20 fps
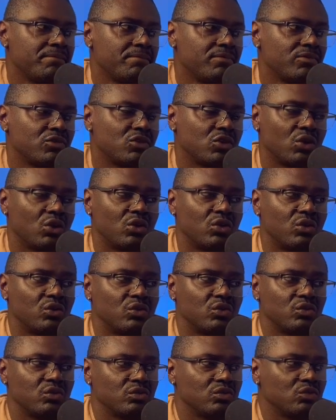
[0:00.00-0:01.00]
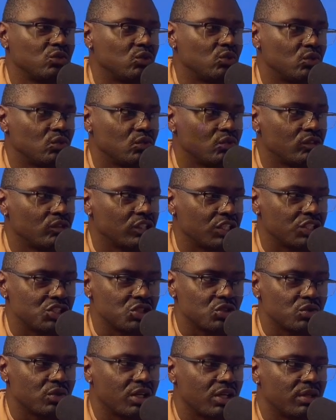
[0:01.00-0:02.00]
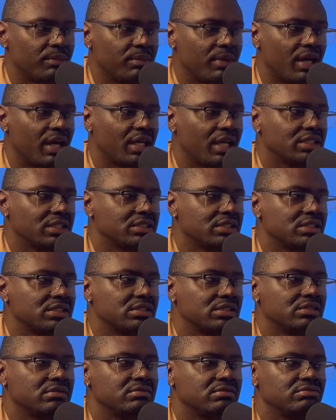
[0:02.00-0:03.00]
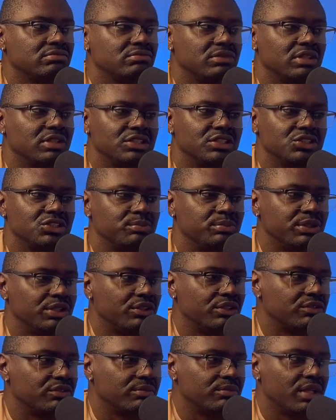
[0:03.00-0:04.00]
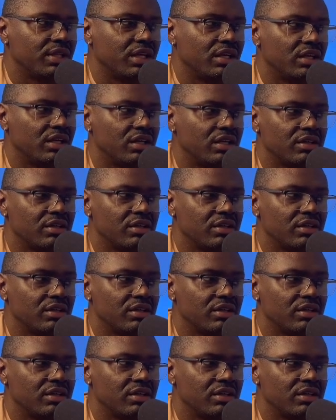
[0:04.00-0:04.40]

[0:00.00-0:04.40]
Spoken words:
So get your running backs and just build from there.